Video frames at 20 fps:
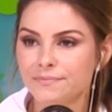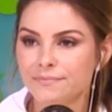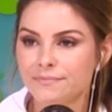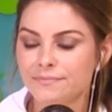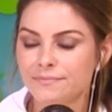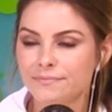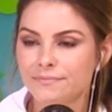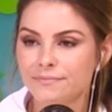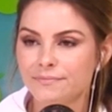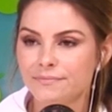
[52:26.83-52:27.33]
I'll
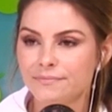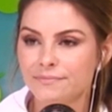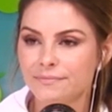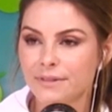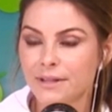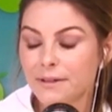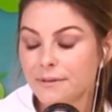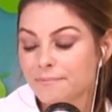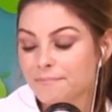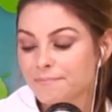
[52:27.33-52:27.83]
try.
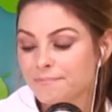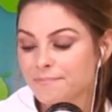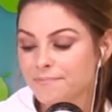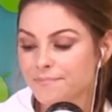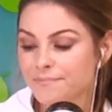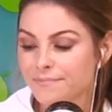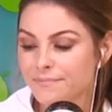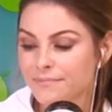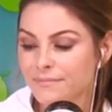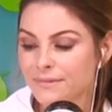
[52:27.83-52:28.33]
Yeah. I'll
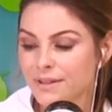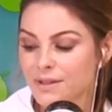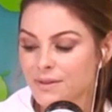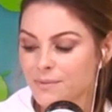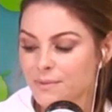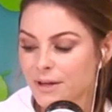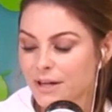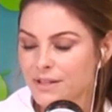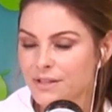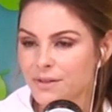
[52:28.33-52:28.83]
try.
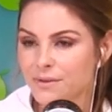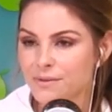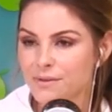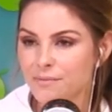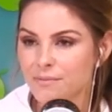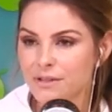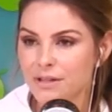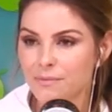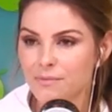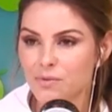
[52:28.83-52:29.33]
That's what I do.
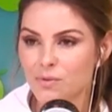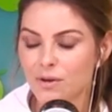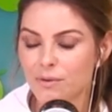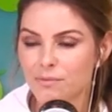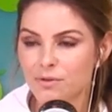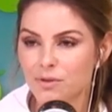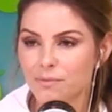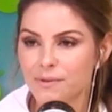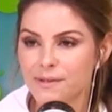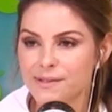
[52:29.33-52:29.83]
Sometimes when
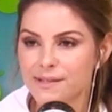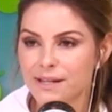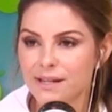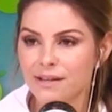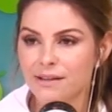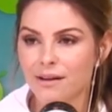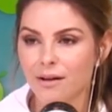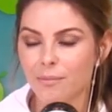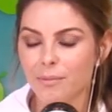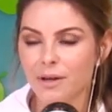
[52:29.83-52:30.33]
I'm too
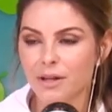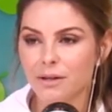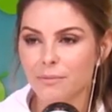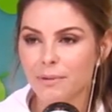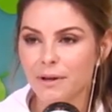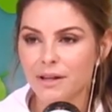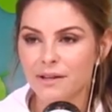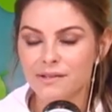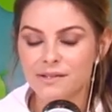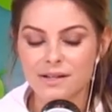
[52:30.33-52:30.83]
busy, I'll be on the
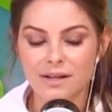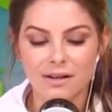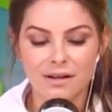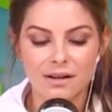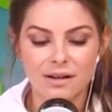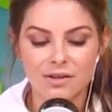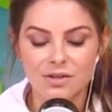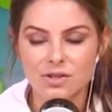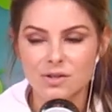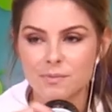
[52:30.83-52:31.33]
Peloton
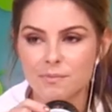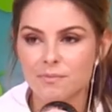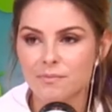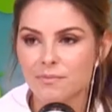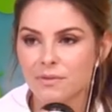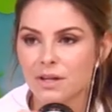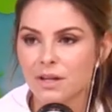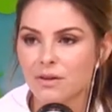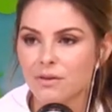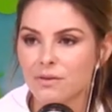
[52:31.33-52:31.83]
and I'll just,
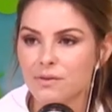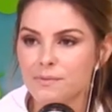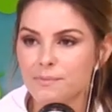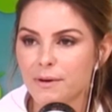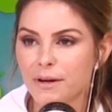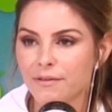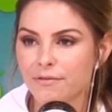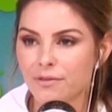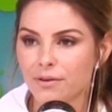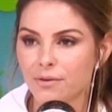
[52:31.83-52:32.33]
you know, use
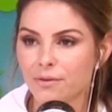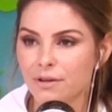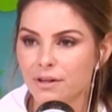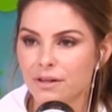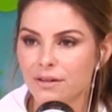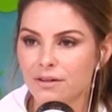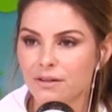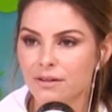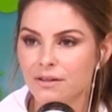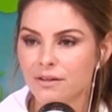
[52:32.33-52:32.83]
my phone
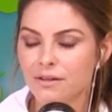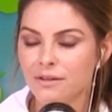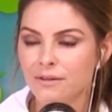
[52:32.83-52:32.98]
and What if